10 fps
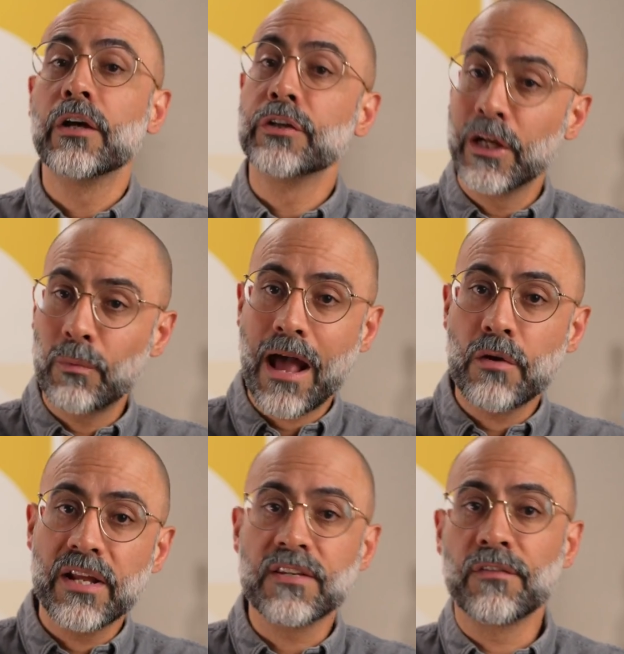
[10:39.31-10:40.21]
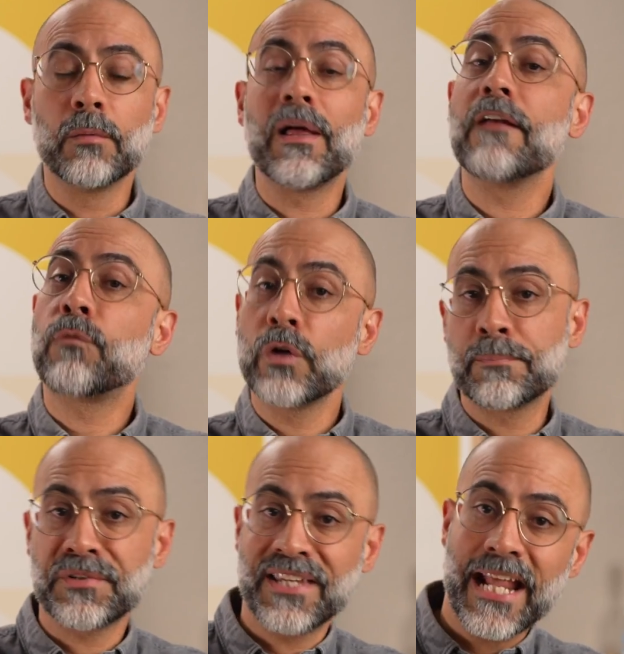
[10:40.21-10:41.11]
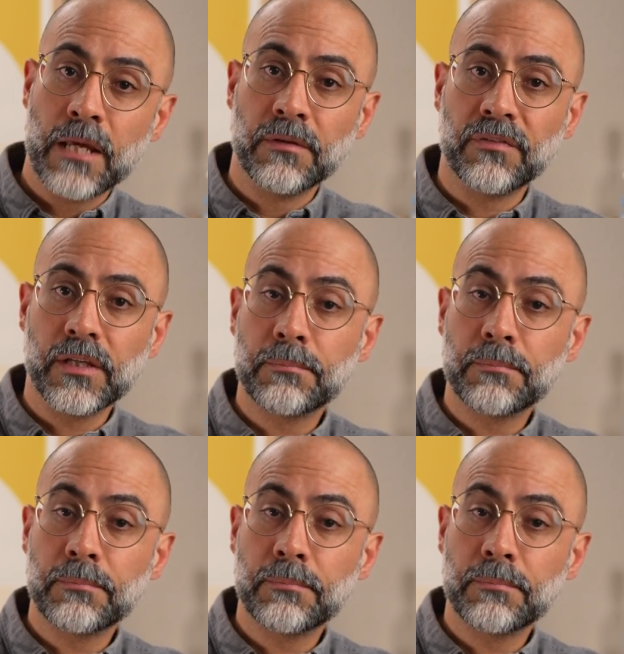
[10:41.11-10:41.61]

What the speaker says: Year-round, it's available at 40% ABV,